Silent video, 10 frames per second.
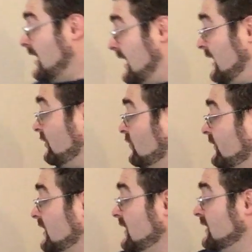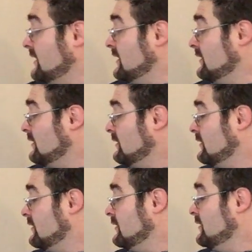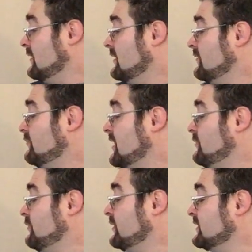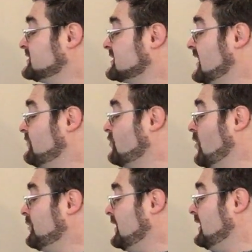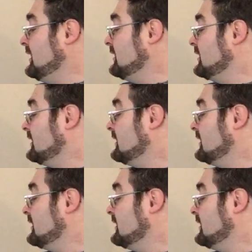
And over here, maybe we could say Robbie